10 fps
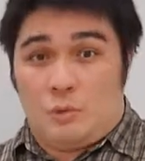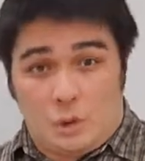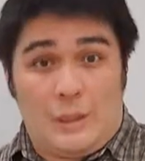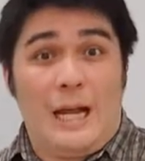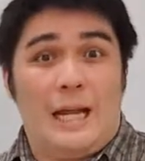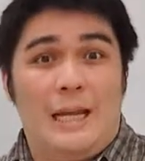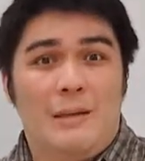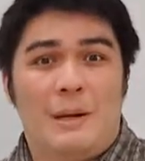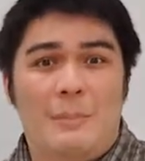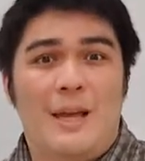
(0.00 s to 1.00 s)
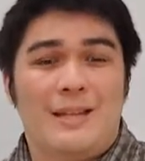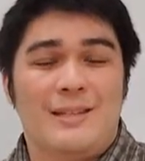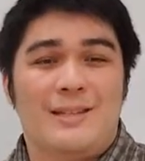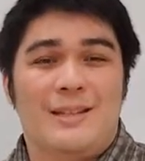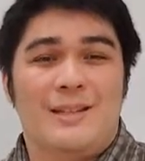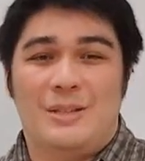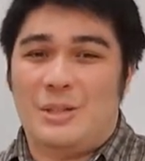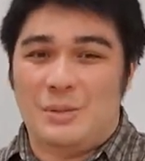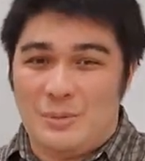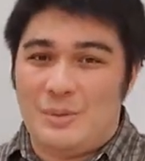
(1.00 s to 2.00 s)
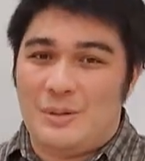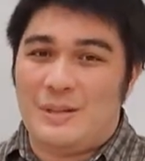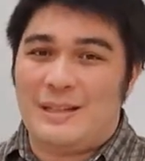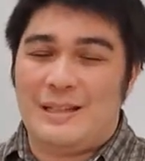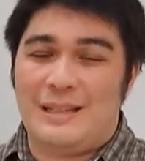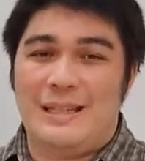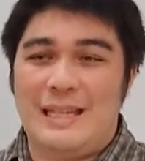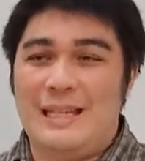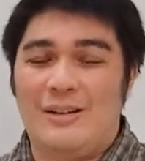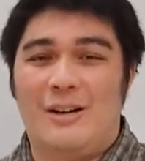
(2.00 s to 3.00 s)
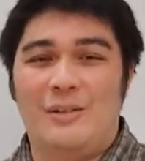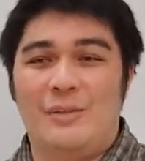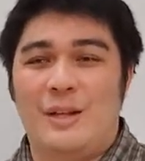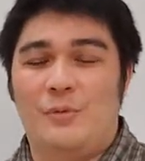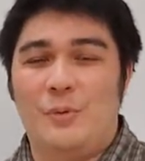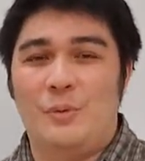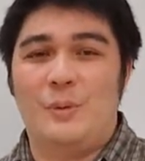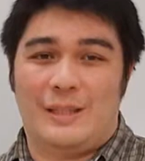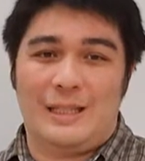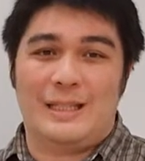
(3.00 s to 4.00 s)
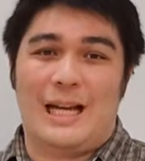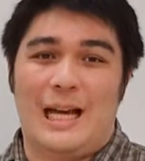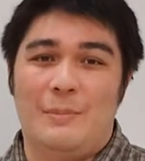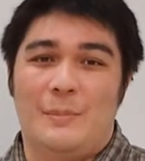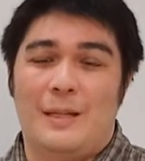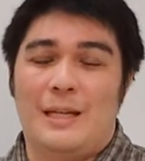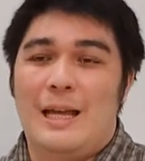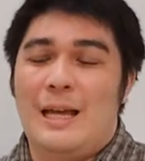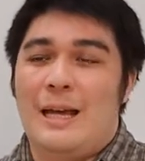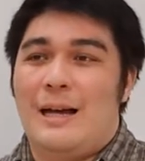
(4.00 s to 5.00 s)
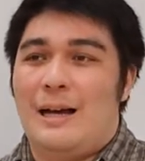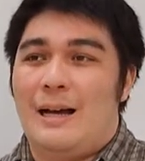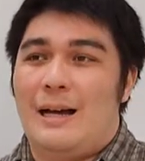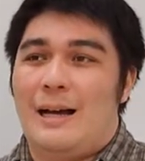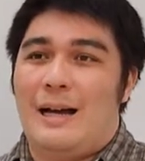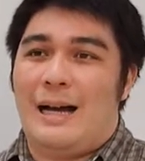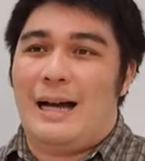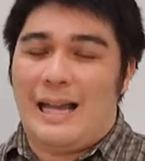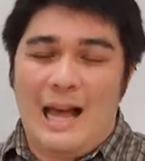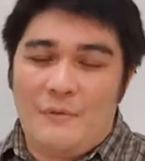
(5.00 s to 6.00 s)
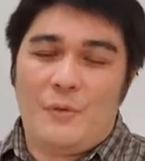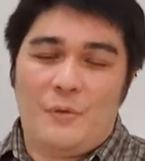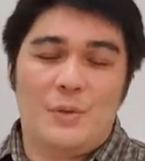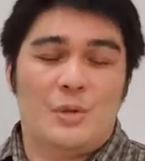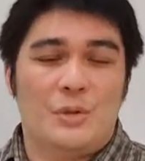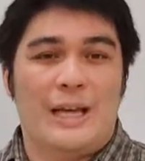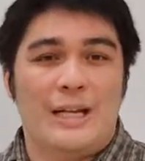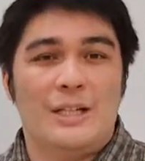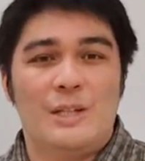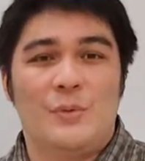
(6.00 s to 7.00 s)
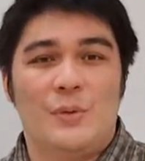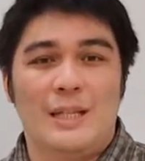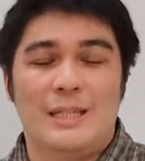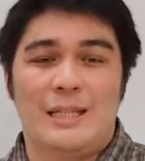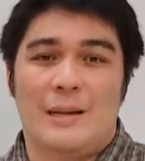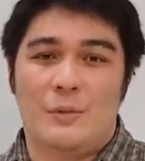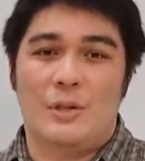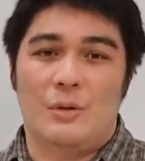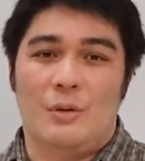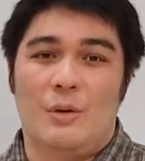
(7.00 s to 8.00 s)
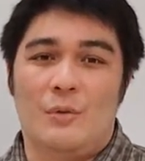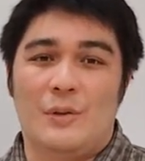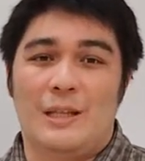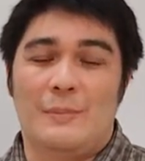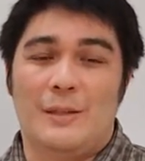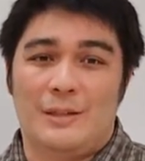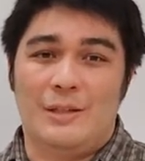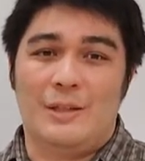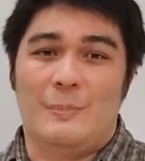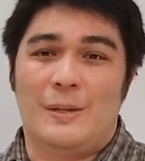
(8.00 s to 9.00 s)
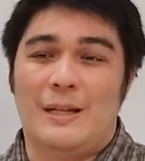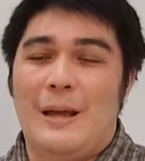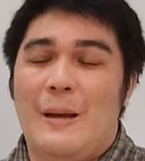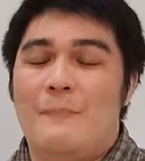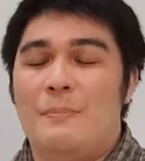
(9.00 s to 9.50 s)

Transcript: try my best to eat all of that food within the time limit. I have a few strategies for this, and I'm going to go over them in a little bit.